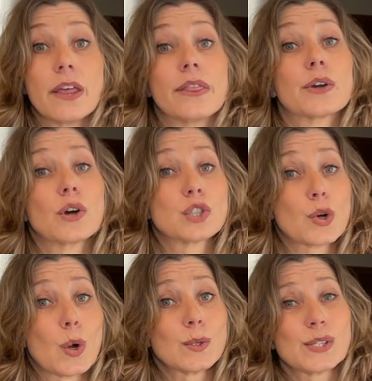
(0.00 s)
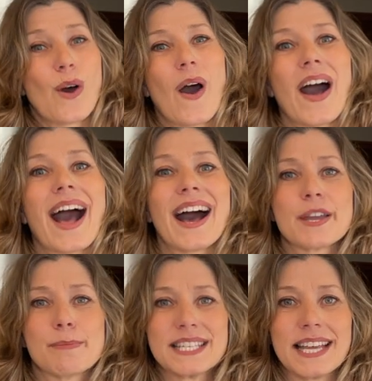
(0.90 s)
The controls are
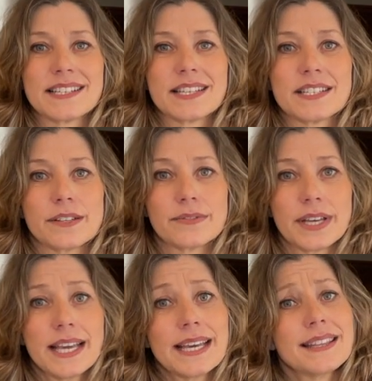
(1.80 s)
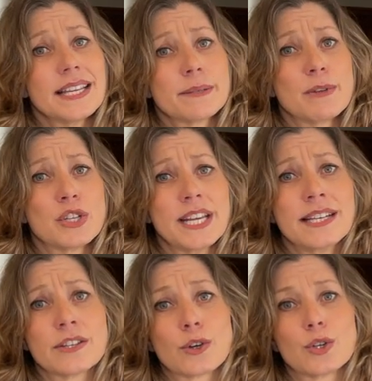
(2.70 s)
hypersensitive these
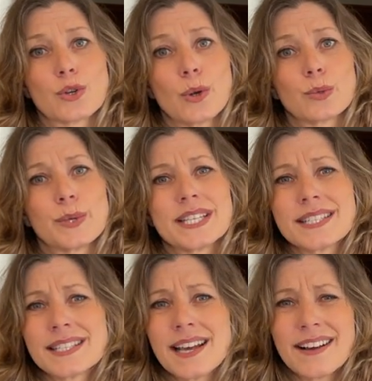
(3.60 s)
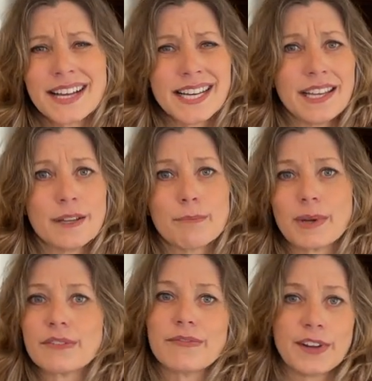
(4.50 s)
machines are controlled with tiny
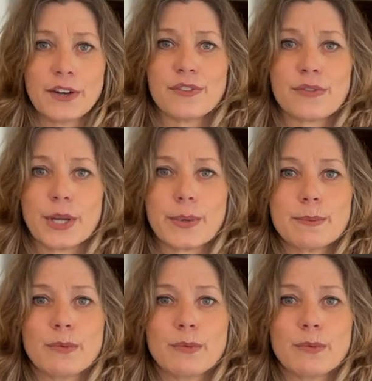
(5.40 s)
but very frequent